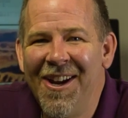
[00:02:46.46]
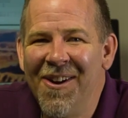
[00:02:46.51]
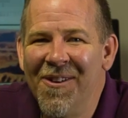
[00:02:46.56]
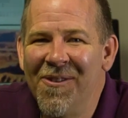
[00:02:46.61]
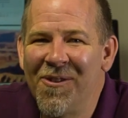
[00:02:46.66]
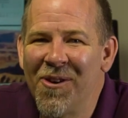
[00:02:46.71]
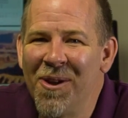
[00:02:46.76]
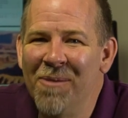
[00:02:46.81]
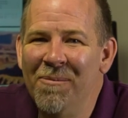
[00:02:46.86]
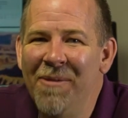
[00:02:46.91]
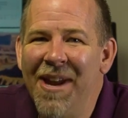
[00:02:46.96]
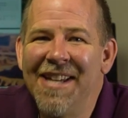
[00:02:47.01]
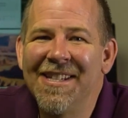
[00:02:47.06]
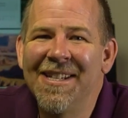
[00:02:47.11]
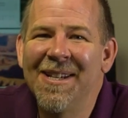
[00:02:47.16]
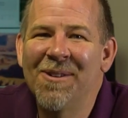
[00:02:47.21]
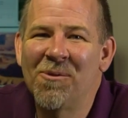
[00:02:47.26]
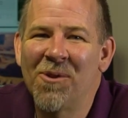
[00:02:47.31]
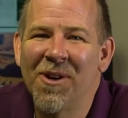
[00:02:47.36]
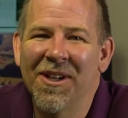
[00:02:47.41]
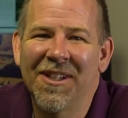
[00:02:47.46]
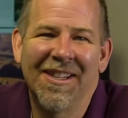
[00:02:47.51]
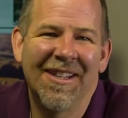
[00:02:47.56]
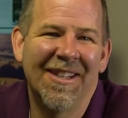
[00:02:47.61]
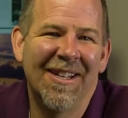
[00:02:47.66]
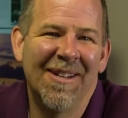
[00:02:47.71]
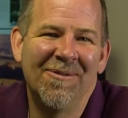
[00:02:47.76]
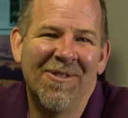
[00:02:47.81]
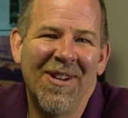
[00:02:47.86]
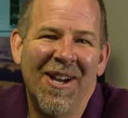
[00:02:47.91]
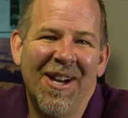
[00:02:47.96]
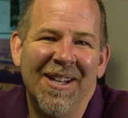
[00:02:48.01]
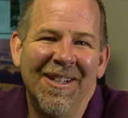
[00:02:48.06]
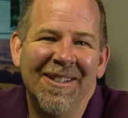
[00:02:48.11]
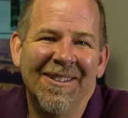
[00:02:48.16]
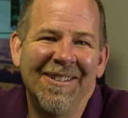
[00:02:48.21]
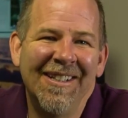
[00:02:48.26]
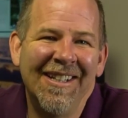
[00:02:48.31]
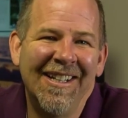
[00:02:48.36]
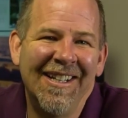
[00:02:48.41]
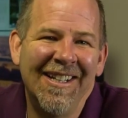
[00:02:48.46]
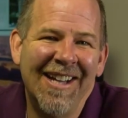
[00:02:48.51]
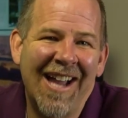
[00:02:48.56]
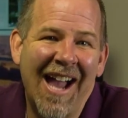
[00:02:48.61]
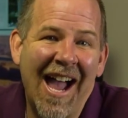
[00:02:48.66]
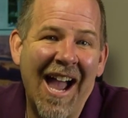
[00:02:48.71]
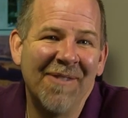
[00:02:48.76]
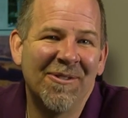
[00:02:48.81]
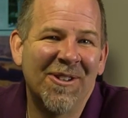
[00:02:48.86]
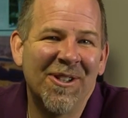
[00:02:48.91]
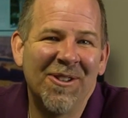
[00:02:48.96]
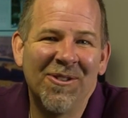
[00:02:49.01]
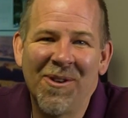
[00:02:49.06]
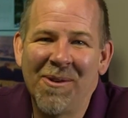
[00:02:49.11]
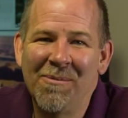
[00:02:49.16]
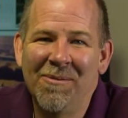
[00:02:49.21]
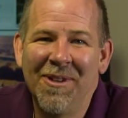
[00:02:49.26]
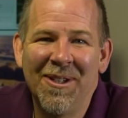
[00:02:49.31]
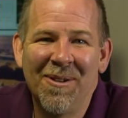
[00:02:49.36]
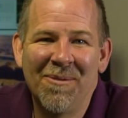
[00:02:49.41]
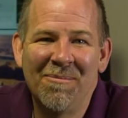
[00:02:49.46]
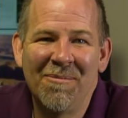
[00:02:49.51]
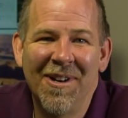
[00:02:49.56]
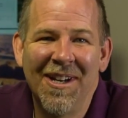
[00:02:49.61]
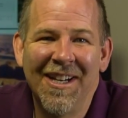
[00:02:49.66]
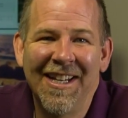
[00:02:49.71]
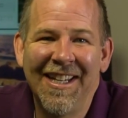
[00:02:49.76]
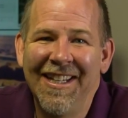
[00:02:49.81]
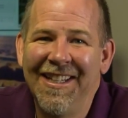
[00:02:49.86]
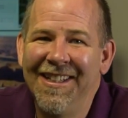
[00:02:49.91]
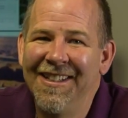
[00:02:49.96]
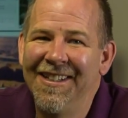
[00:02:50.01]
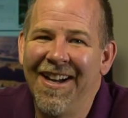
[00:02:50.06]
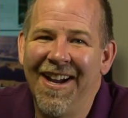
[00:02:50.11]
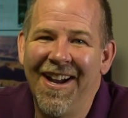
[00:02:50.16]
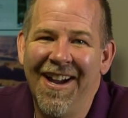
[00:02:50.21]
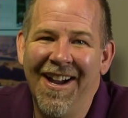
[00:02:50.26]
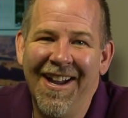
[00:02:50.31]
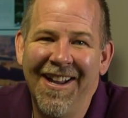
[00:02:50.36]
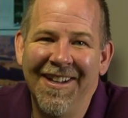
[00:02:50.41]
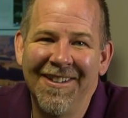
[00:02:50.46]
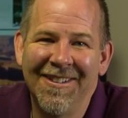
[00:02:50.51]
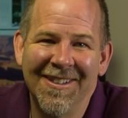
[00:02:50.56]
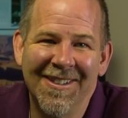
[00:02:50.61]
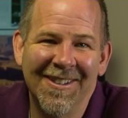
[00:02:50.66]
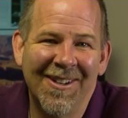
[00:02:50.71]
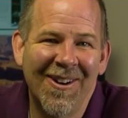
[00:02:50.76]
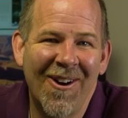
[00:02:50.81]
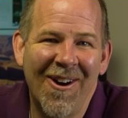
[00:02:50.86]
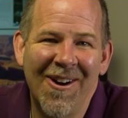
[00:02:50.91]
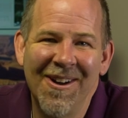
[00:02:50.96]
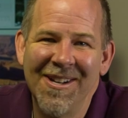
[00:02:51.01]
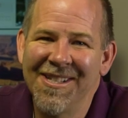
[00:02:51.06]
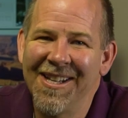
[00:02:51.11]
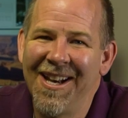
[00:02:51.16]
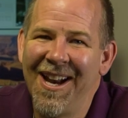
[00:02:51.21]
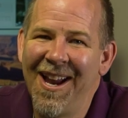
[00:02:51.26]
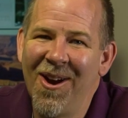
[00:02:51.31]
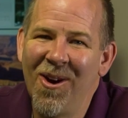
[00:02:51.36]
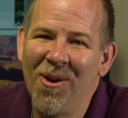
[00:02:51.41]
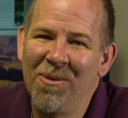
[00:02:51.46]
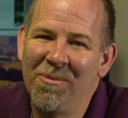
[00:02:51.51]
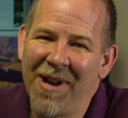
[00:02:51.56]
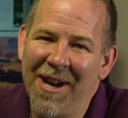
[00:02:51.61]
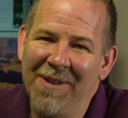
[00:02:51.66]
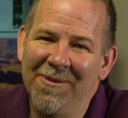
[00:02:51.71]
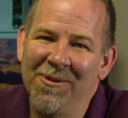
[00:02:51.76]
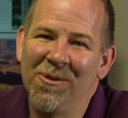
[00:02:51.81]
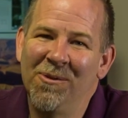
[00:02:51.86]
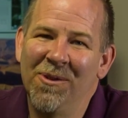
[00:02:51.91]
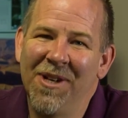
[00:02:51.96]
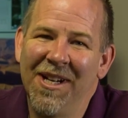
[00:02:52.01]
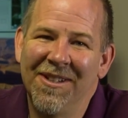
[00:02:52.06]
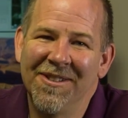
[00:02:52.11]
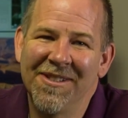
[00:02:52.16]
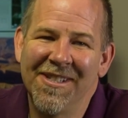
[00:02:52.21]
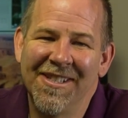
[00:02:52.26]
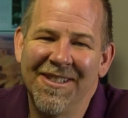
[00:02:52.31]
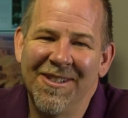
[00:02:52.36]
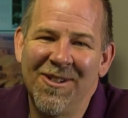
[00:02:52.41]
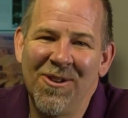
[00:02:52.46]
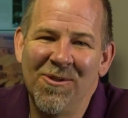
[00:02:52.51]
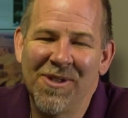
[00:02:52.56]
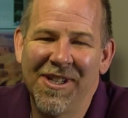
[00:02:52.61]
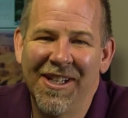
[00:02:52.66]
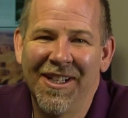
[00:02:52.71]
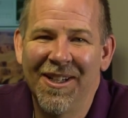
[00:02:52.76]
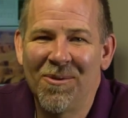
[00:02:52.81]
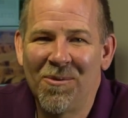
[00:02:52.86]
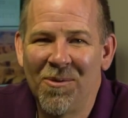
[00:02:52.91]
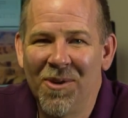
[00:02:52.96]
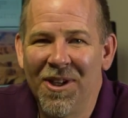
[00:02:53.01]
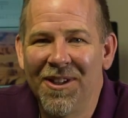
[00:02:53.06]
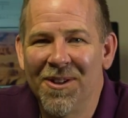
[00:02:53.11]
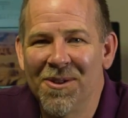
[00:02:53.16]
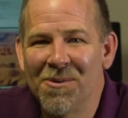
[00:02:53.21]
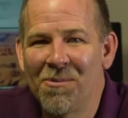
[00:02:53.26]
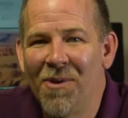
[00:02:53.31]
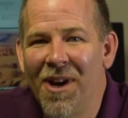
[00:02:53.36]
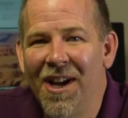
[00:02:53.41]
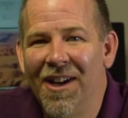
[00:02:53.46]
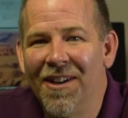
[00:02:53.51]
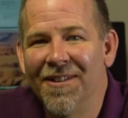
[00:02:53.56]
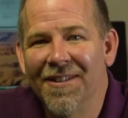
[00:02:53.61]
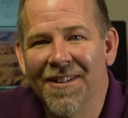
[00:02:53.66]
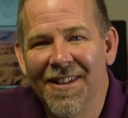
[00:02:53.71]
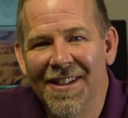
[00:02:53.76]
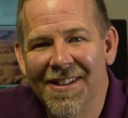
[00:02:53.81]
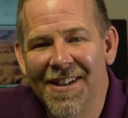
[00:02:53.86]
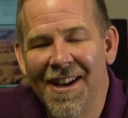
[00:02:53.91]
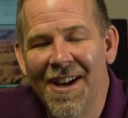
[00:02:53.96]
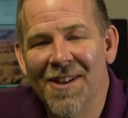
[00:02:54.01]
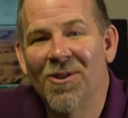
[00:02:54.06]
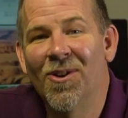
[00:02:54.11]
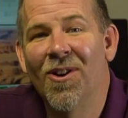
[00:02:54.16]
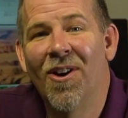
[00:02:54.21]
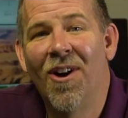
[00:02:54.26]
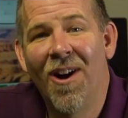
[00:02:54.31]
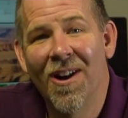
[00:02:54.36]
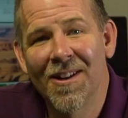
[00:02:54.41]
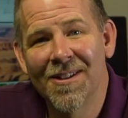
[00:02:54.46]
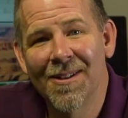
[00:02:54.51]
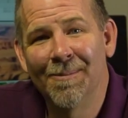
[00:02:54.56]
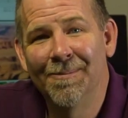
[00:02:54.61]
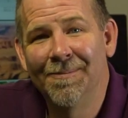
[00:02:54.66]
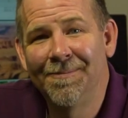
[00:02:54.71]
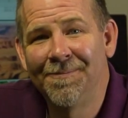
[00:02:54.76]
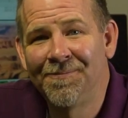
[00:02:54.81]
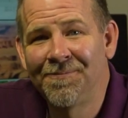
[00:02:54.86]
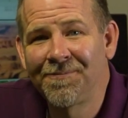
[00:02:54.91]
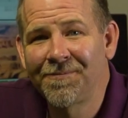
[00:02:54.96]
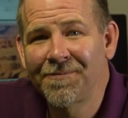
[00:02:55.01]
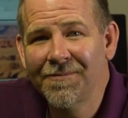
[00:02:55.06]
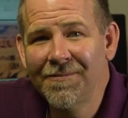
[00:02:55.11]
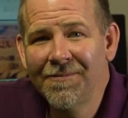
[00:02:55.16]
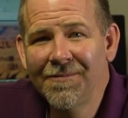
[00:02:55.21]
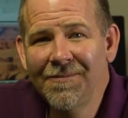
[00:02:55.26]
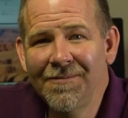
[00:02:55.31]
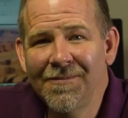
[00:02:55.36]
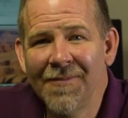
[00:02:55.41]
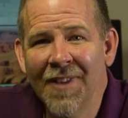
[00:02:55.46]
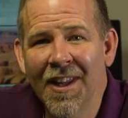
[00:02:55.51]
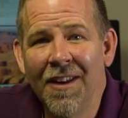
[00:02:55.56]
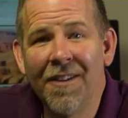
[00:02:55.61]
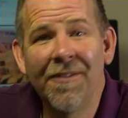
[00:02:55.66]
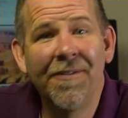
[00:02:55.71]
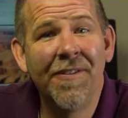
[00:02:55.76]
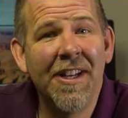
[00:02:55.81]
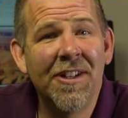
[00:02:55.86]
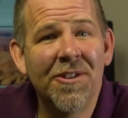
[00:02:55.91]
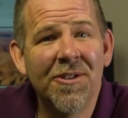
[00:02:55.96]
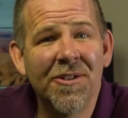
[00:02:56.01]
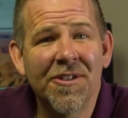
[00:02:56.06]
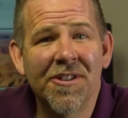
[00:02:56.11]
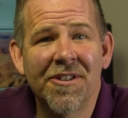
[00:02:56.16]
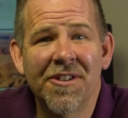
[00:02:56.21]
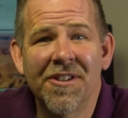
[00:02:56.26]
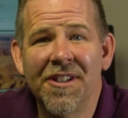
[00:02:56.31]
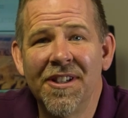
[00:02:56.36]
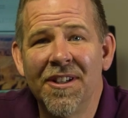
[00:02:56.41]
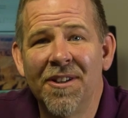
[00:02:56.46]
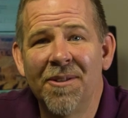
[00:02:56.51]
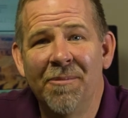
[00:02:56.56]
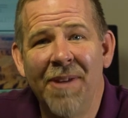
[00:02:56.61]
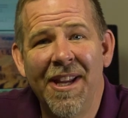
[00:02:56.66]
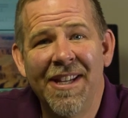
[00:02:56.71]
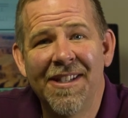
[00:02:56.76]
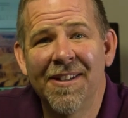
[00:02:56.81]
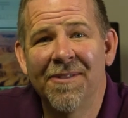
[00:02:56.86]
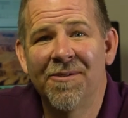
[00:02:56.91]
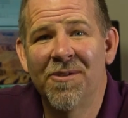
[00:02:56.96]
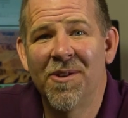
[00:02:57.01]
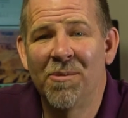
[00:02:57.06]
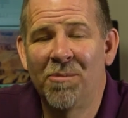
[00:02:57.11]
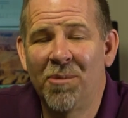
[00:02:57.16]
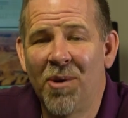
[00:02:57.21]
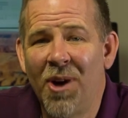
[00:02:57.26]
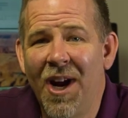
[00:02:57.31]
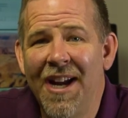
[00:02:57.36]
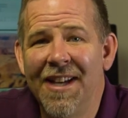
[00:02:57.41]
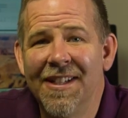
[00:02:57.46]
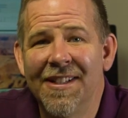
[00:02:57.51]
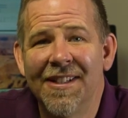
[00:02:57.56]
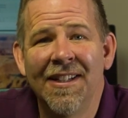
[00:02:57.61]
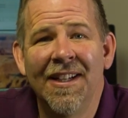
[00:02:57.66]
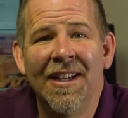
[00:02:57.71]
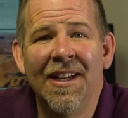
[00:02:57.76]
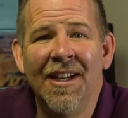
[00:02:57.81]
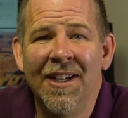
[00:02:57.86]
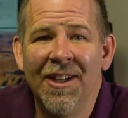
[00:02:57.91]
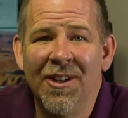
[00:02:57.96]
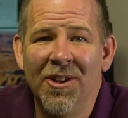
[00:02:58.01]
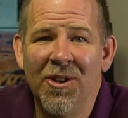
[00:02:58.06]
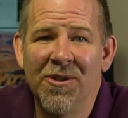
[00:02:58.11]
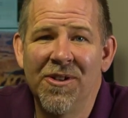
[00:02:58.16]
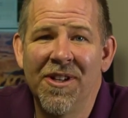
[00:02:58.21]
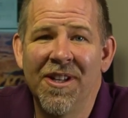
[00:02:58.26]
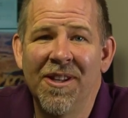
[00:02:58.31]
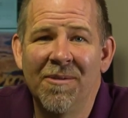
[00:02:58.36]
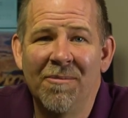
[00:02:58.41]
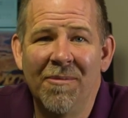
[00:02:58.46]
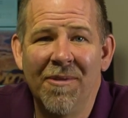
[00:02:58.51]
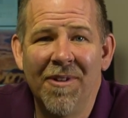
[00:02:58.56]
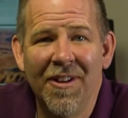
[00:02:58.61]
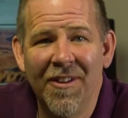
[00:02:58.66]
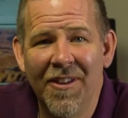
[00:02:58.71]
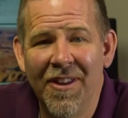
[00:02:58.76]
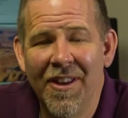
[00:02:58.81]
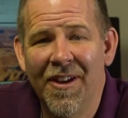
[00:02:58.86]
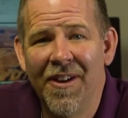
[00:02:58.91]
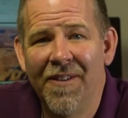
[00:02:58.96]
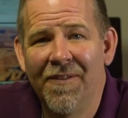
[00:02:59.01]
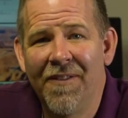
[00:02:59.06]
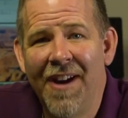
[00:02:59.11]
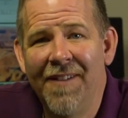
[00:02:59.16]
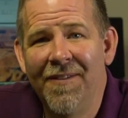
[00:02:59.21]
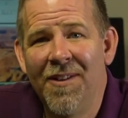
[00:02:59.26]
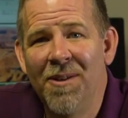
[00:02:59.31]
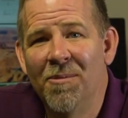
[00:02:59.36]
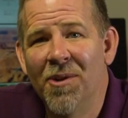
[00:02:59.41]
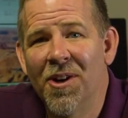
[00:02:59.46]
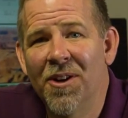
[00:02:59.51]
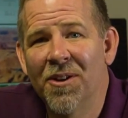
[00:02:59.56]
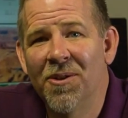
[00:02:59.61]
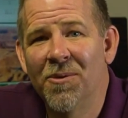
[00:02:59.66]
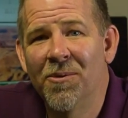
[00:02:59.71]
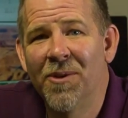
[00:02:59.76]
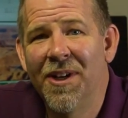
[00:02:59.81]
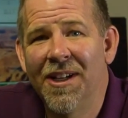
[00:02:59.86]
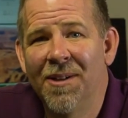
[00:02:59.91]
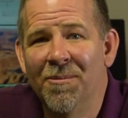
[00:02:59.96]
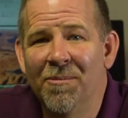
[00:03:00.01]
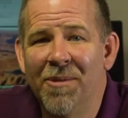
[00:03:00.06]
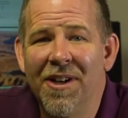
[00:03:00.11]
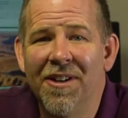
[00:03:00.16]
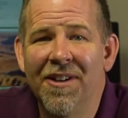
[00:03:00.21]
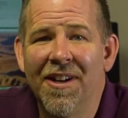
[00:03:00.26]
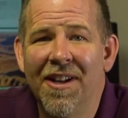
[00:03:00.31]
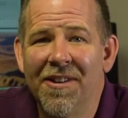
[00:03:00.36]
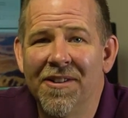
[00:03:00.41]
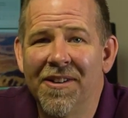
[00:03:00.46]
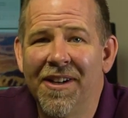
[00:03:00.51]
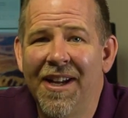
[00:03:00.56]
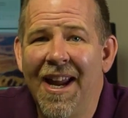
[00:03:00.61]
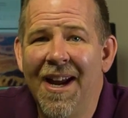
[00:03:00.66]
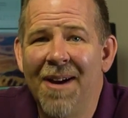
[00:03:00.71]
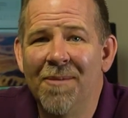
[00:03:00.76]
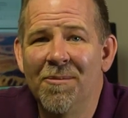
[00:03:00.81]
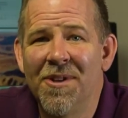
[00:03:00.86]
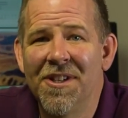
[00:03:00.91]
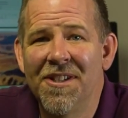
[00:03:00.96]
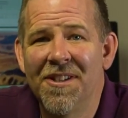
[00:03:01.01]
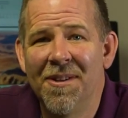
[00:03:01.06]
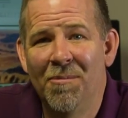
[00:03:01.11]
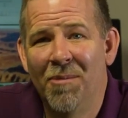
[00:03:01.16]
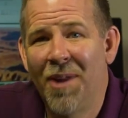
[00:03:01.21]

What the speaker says: for the amazing work that they've done. I've contributed money to the cause, and I hope everyone else that's using it will as well. These guys are awesome. The features are still amazing for the price. Using the 5D Mark III compared to other cameras, the